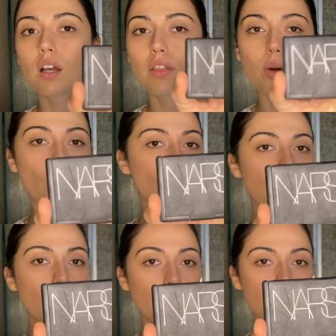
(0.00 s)
The holy
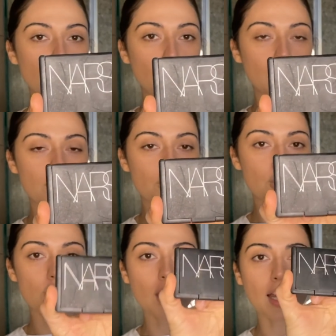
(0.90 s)
grail of
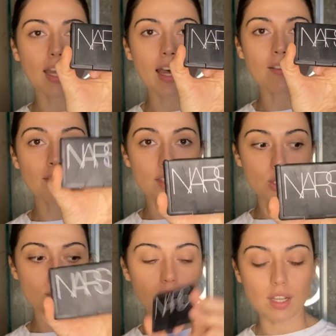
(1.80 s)
blush. I have
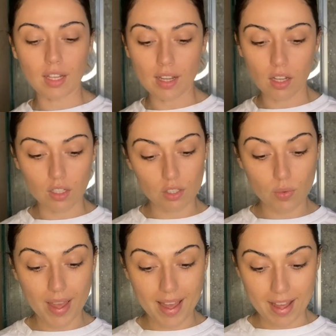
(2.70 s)
this one, and I also
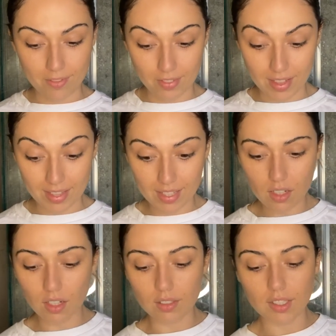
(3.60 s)
have the
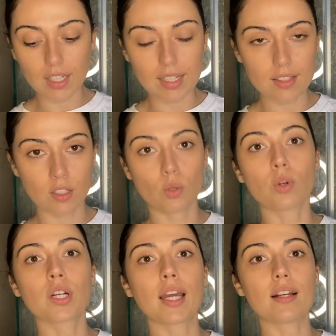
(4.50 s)
Cult Classic
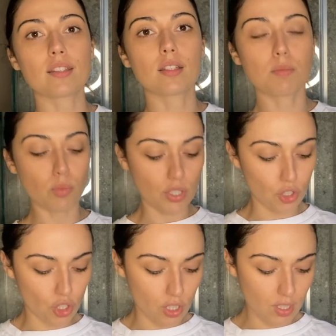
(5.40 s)
Orgasm,
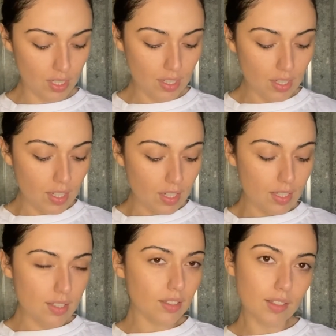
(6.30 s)
which
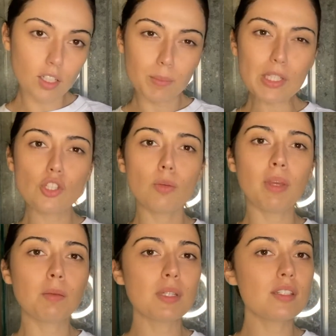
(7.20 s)
is a little bit too
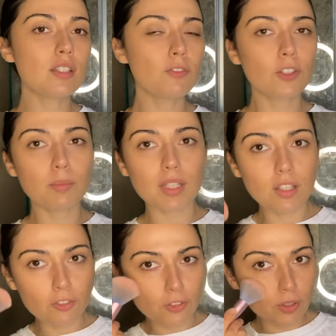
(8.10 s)
pigmented for
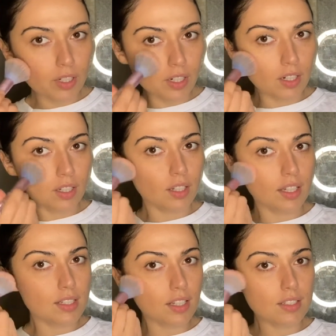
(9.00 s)
me for a
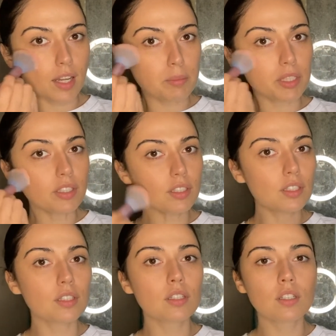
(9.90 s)
daytime look.
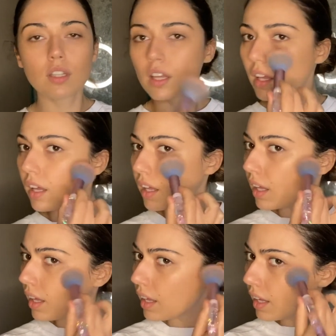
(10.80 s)

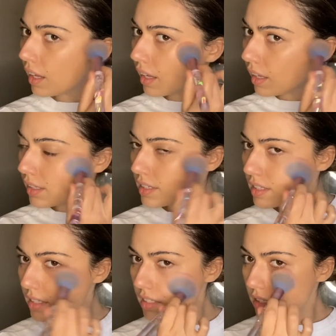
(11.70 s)

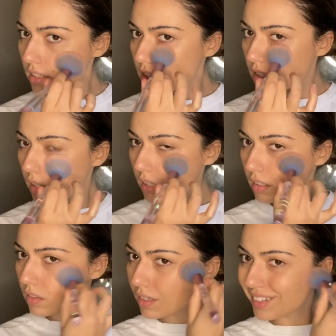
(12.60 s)
And
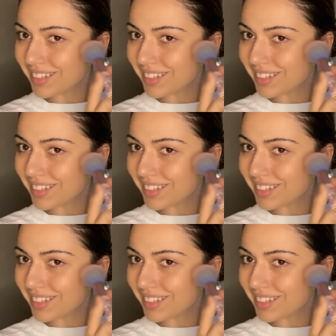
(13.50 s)
so